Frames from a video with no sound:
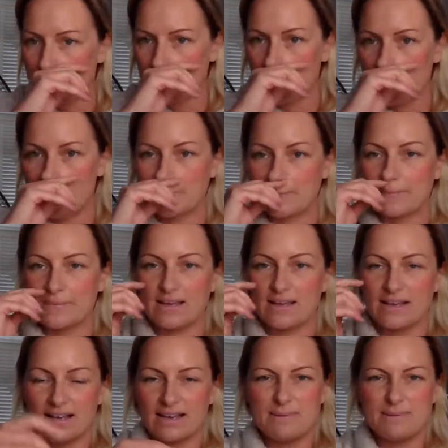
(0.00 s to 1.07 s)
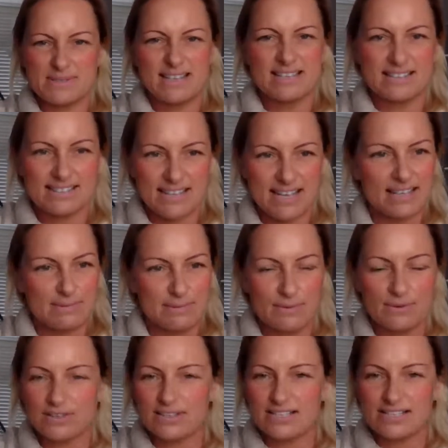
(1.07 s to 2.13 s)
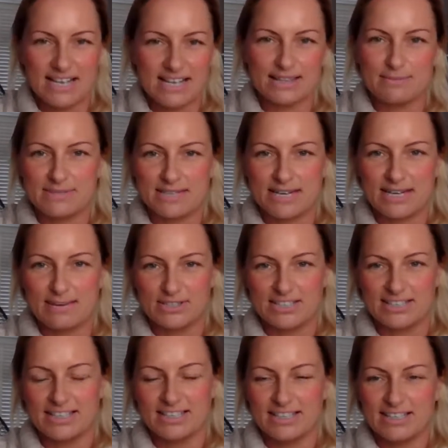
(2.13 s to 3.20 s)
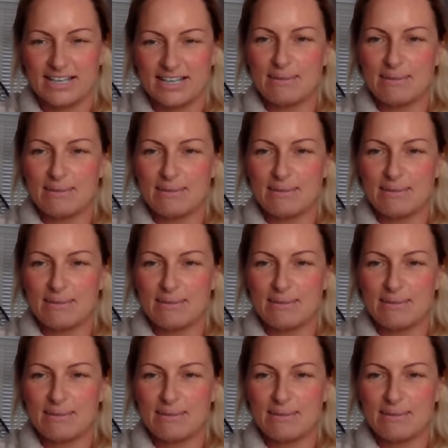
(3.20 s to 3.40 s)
Um, I keep saying I'll send them. I'm not going to send them to anybody.